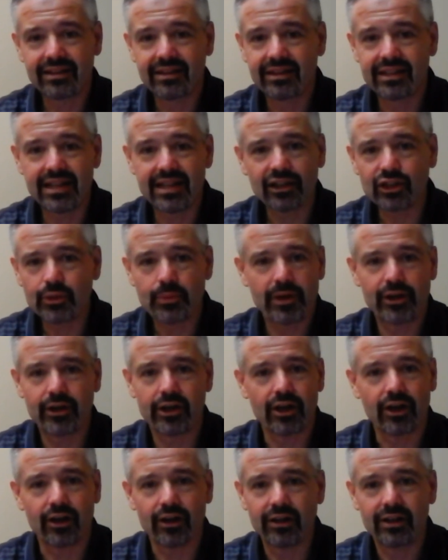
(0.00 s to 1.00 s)
the
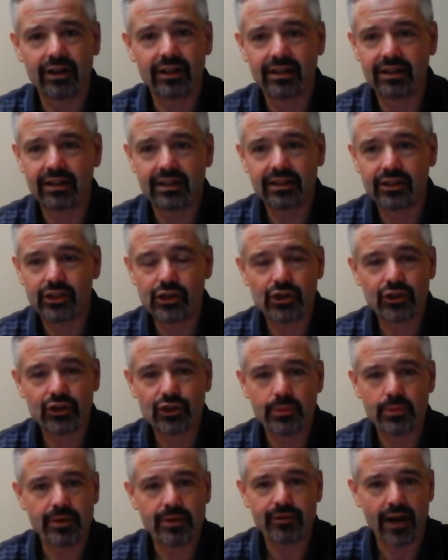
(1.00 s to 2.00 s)
entrepreneur
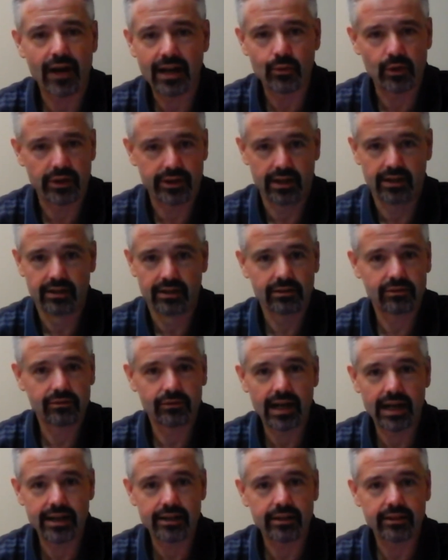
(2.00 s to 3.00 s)
should be fine with it,
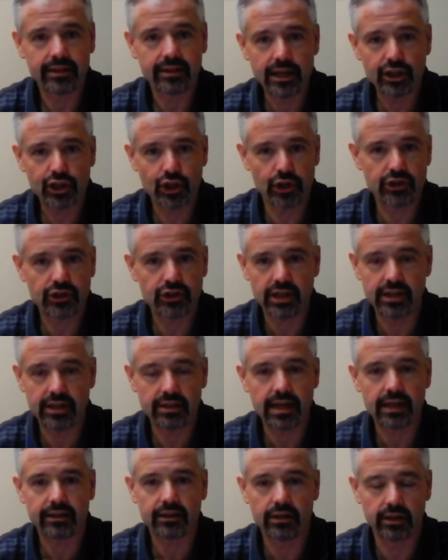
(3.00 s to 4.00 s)
right? They should see
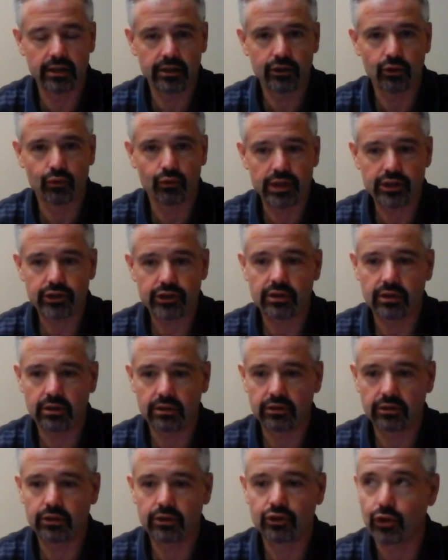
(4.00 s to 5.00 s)
that the risk
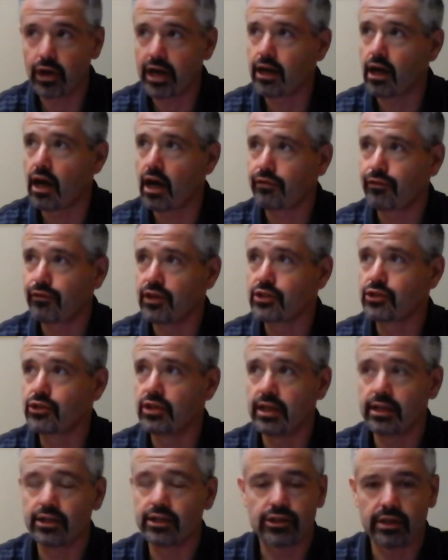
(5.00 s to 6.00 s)
trade-off is
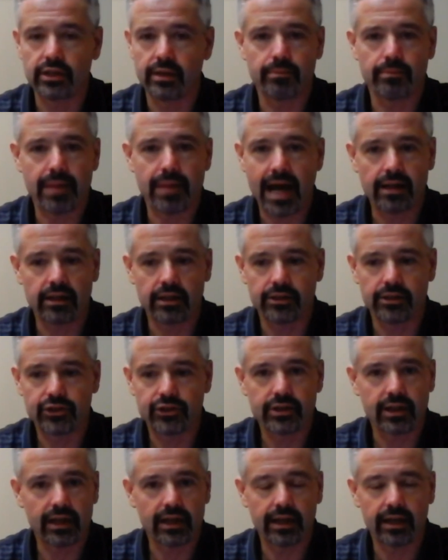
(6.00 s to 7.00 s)

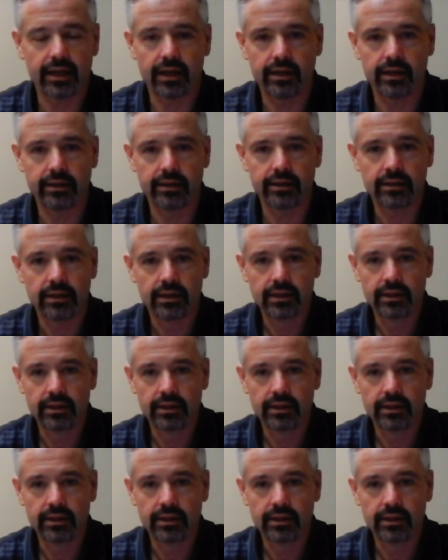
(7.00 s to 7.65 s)
imbalanced, and